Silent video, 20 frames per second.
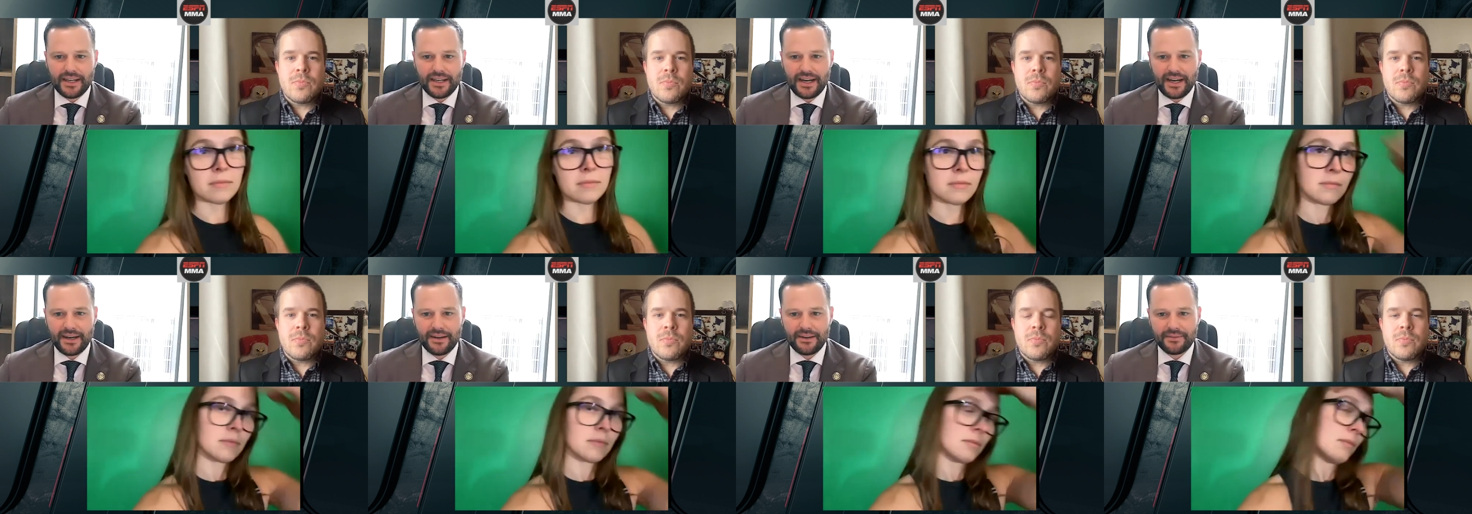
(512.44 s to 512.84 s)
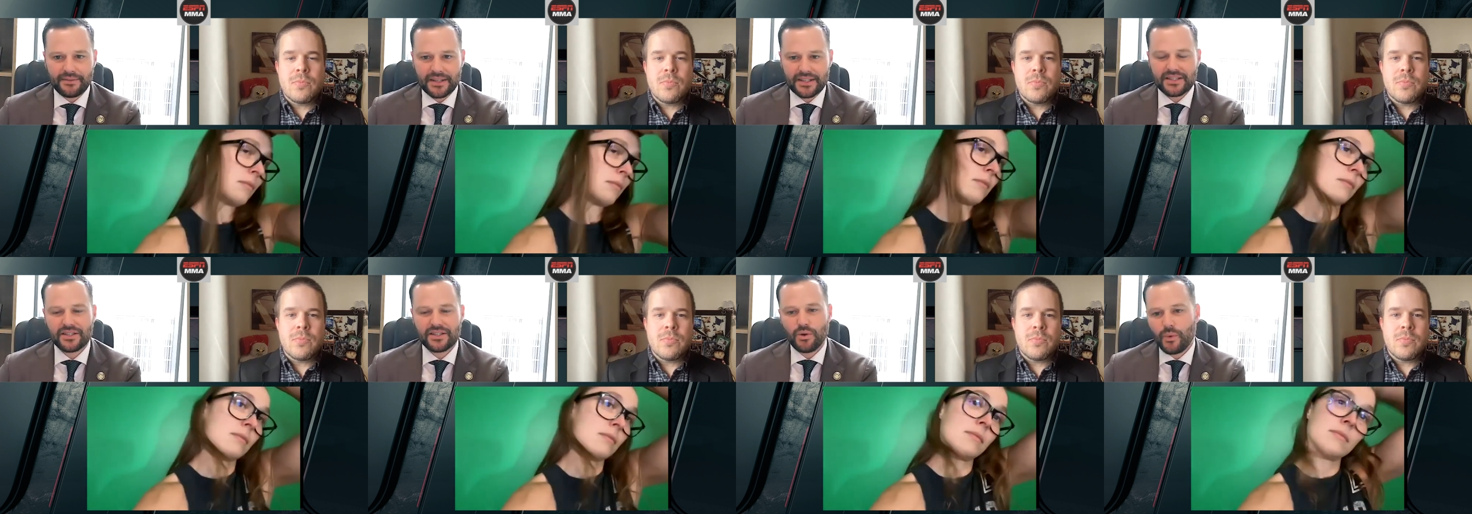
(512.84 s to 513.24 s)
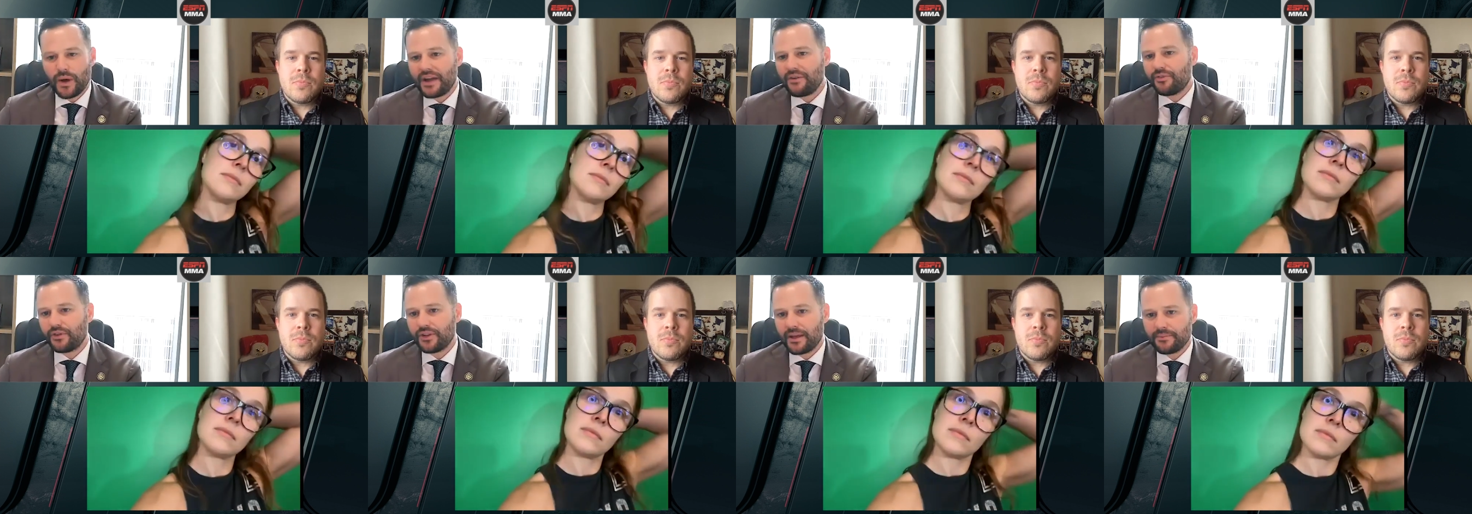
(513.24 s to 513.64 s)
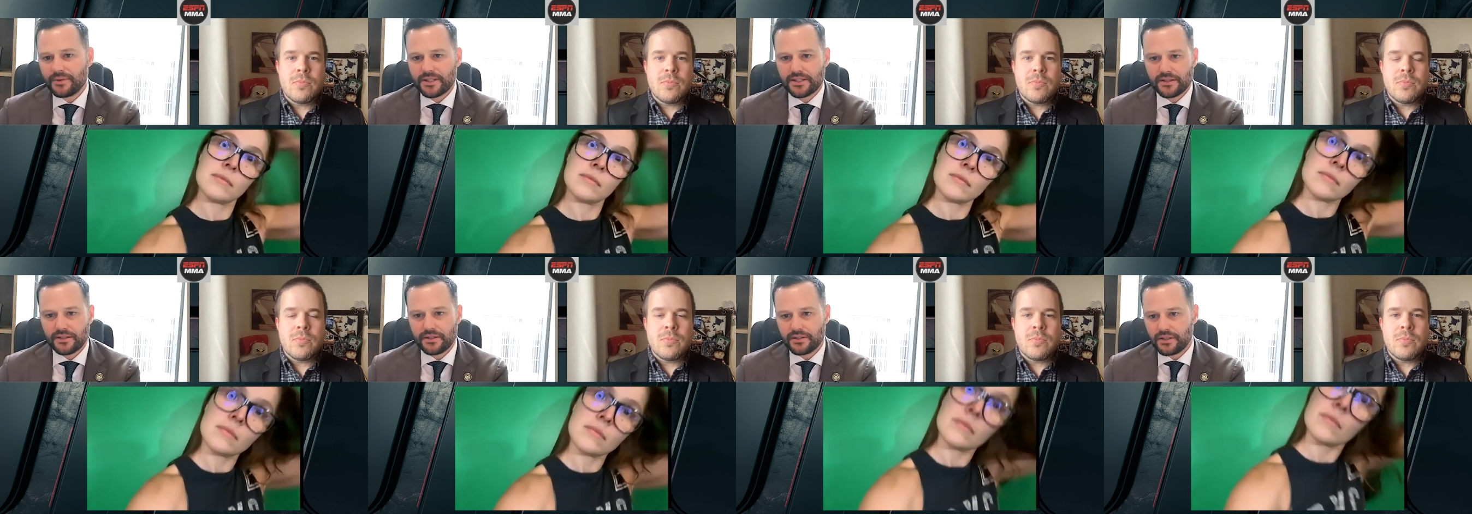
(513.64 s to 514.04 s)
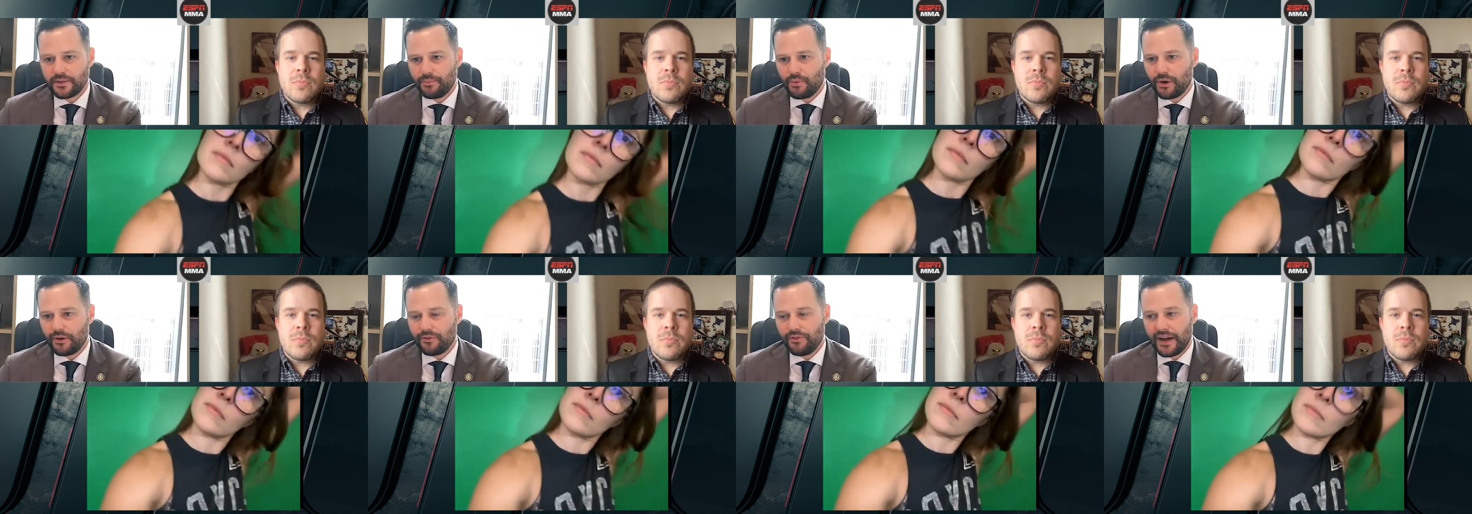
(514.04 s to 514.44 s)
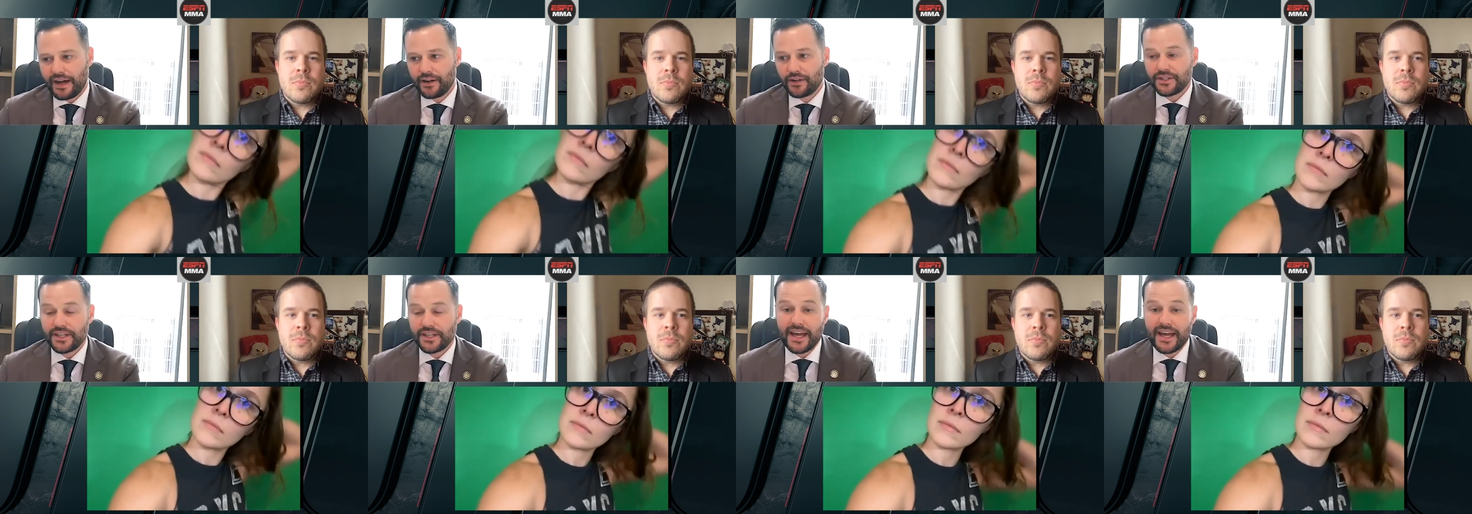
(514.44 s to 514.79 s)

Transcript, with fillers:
Speaker 1: uh, this is a way for them to support fighters